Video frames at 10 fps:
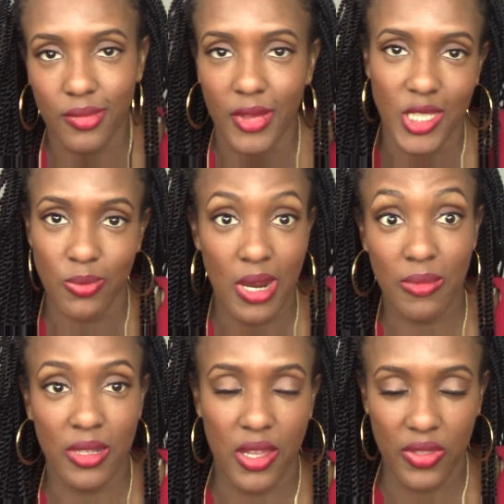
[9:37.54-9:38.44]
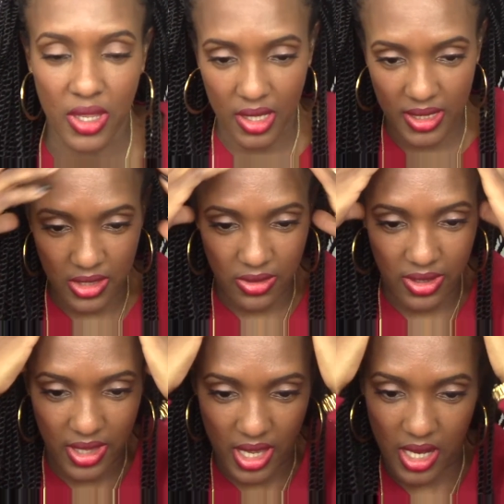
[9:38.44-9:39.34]
it's probably nothing, considering
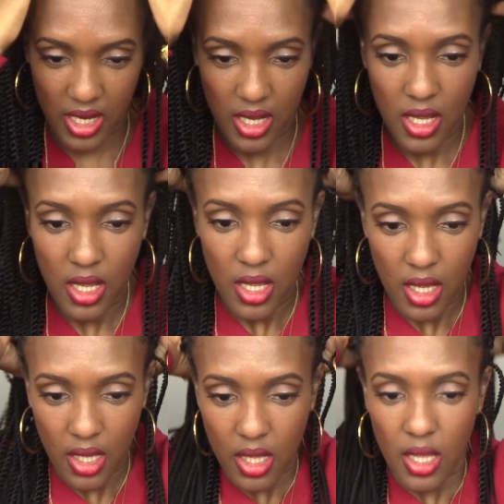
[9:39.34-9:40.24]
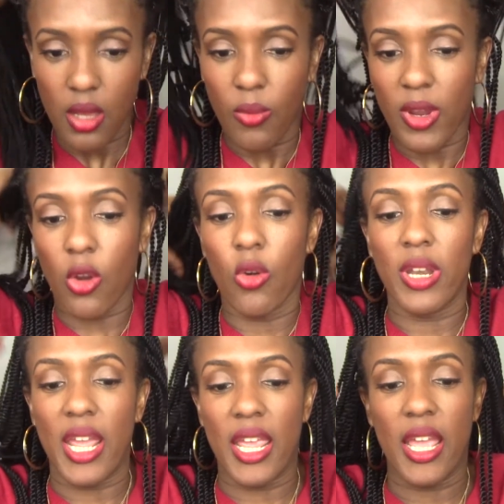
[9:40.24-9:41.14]
that we are on
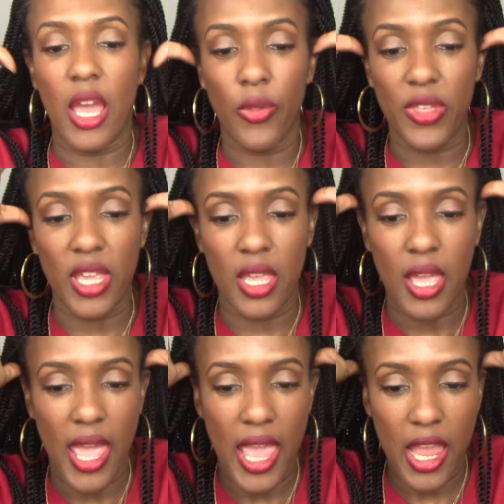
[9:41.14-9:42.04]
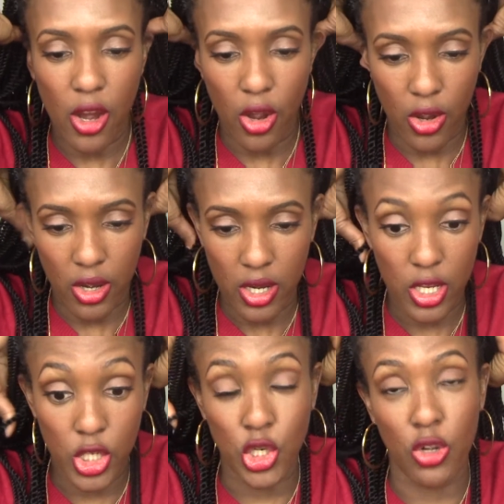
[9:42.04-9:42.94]
a healthy hair
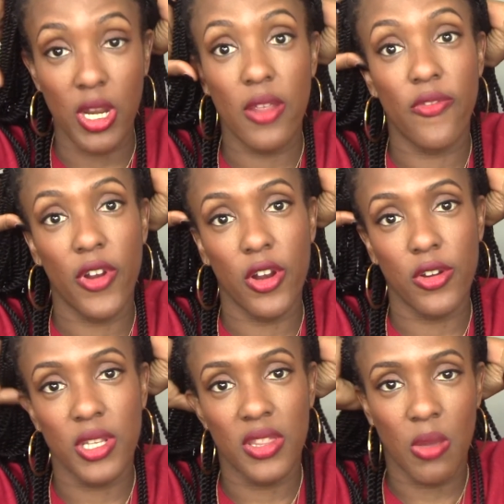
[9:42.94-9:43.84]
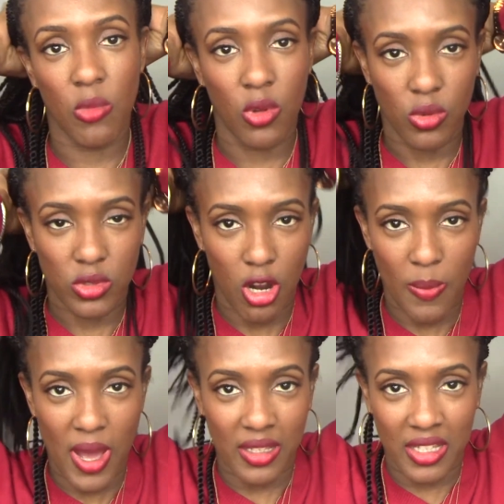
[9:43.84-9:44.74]
journey first, and then we'll talk
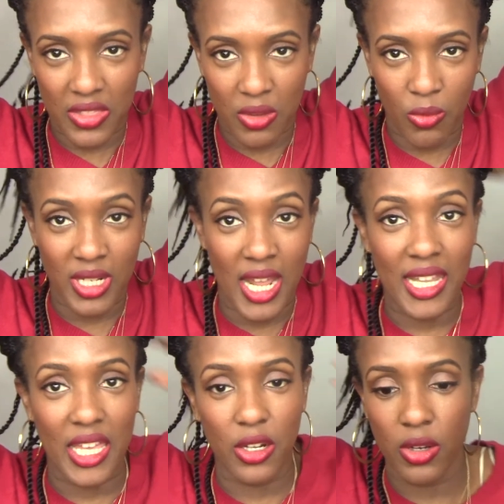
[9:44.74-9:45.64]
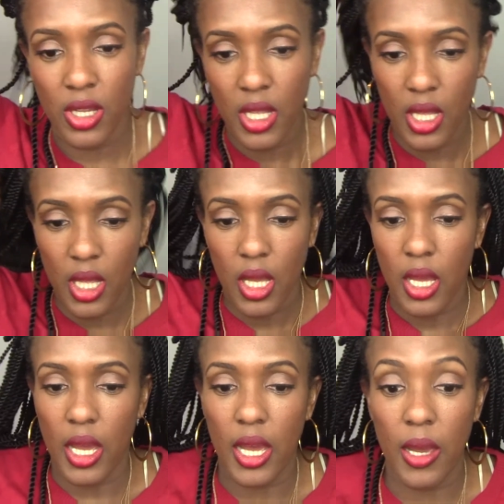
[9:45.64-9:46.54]
about length and whatnot later.
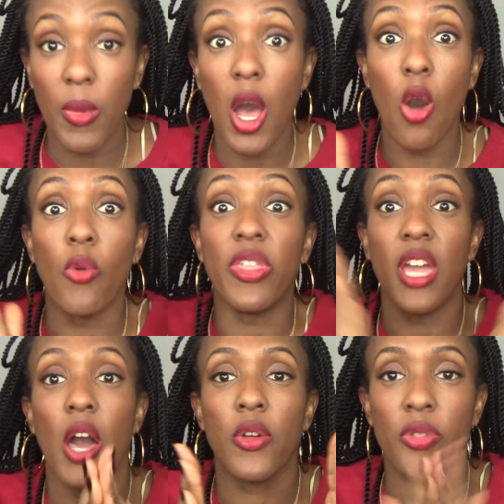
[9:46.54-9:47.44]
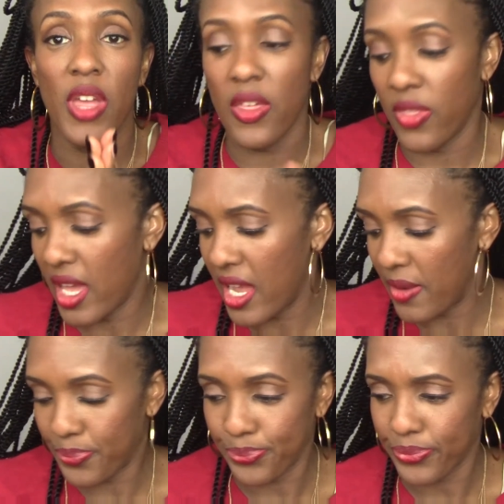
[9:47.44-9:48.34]
Oh, the other thing that,